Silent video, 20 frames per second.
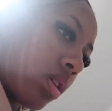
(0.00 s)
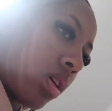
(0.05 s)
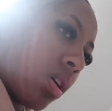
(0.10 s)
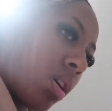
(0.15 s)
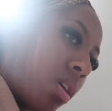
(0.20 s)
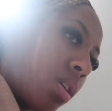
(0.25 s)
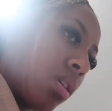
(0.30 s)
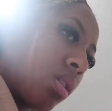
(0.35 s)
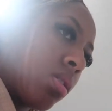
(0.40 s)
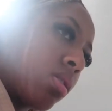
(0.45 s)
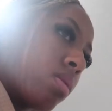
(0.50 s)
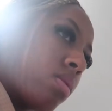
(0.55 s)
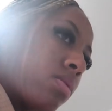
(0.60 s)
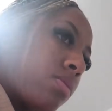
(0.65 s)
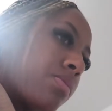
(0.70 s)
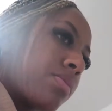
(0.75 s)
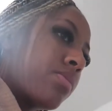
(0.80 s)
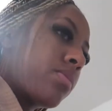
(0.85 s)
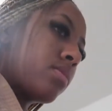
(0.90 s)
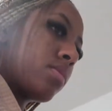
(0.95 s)

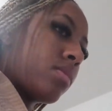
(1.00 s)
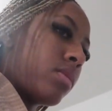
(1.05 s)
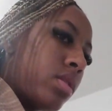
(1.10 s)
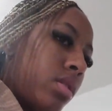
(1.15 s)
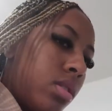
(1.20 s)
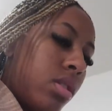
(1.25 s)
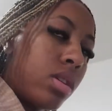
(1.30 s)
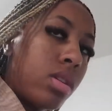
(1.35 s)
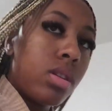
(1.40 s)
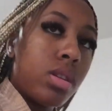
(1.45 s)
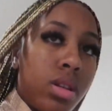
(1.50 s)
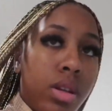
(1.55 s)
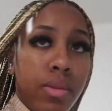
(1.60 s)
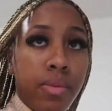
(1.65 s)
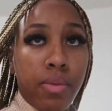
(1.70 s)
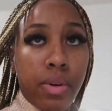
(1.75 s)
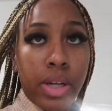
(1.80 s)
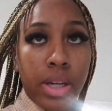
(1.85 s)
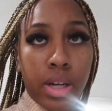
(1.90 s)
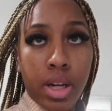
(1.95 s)
um, the
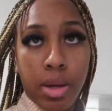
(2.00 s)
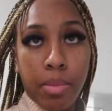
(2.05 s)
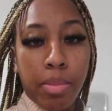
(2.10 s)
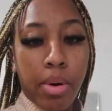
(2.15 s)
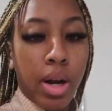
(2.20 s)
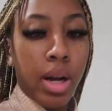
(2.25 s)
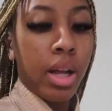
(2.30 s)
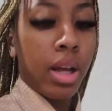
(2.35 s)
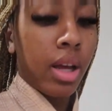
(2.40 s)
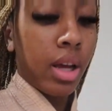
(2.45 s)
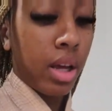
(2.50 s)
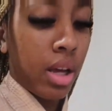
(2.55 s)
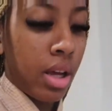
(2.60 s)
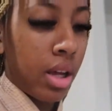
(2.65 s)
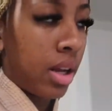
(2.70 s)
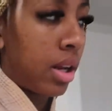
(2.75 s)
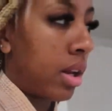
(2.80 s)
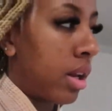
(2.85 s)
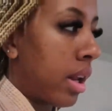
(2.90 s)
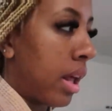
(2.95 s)
Freaknik party
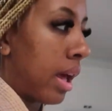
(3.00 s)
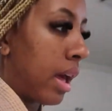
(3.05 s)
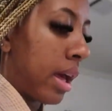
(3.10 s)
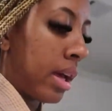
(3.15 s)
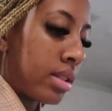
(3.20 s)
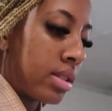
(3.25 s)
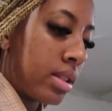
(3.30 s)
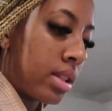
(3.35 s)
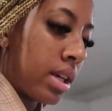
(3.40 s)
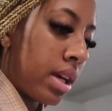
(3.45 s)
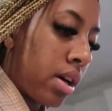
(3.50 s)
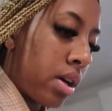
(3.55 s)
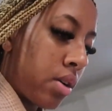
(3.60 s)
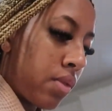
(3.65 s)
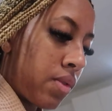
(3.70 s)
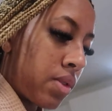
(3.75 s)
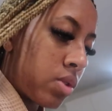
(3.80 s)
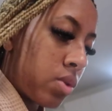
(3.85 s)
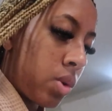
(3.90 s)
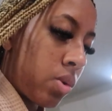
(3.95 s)
in
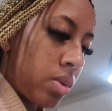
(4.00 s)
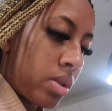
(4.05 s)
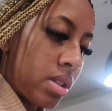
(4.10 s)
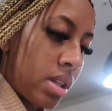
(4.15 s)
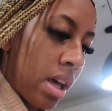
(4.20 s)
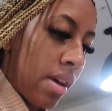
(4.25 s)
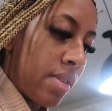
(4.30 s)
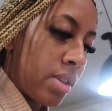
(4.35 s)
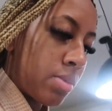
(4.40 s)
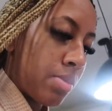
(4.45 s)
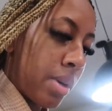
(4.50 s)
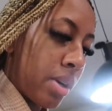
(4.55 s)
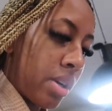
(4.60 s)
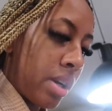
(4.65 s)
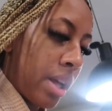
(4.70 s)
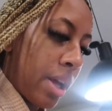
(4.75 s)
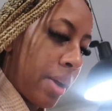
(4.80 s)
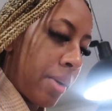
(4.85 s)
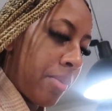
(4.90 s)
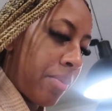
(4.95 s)
ATL for 21 Savage
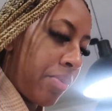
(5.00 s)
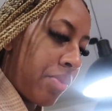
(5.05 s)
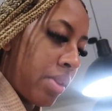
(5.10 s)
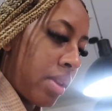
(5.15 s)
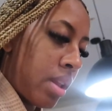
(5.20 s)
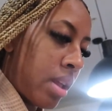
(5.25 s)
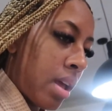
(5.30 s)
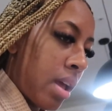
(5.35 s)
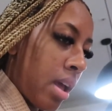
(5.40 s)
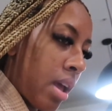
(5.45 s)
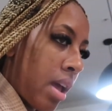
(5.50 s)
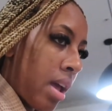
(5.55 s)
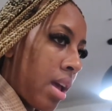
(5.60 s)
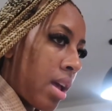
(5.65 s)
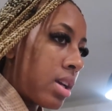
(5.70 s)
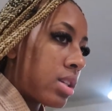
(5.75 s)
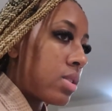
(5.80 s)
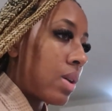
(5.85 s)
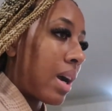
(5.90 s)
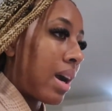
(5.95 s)
birthday.
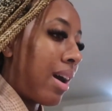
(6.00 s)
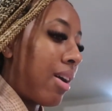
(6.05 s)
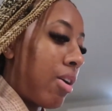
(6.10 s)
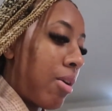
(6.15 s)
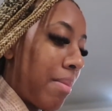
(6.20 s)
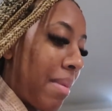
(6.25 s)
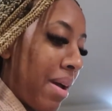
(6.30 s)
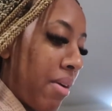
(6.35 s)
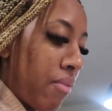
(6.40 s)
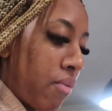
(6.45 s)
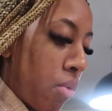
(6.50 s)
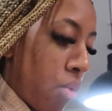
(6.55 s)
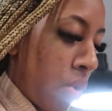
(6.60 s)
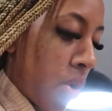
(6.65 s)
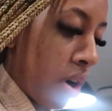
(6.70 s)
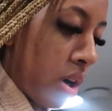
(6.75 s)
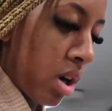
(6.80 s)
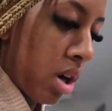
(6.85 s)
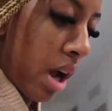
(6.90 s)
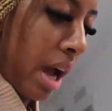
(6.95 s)
So I got home at four.